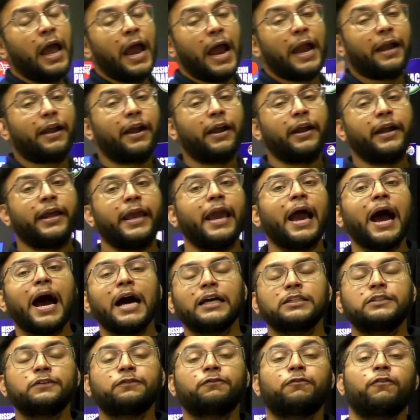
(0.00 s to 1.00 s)
And
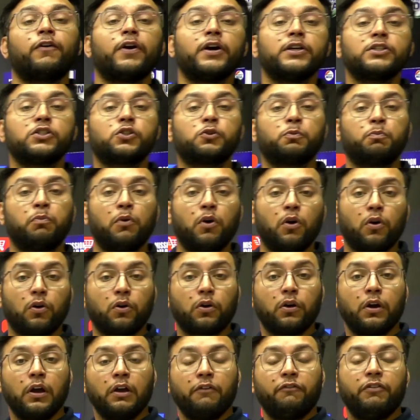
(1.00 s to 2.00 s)
India's first
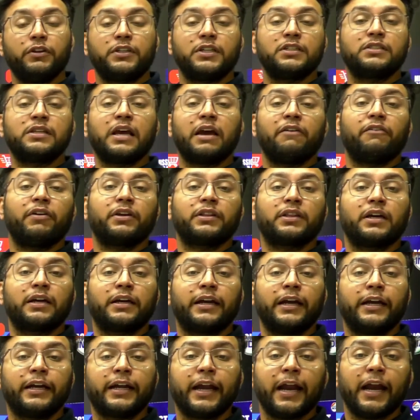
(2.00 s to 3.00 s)
book which is having the
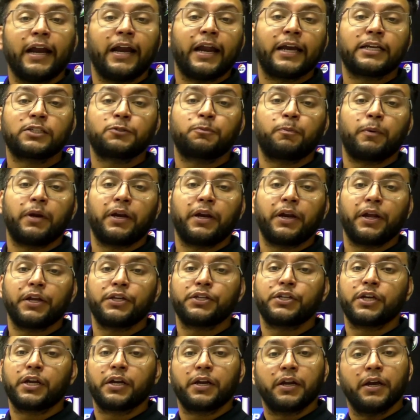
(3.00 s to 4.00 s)
detailed
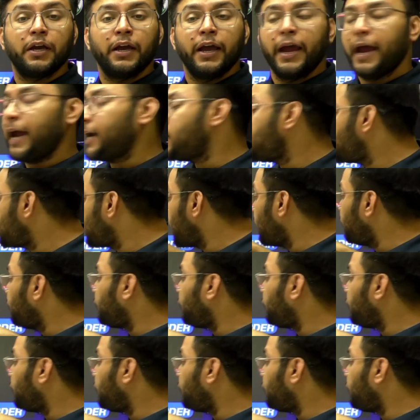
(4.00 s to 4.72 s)
explanation. And same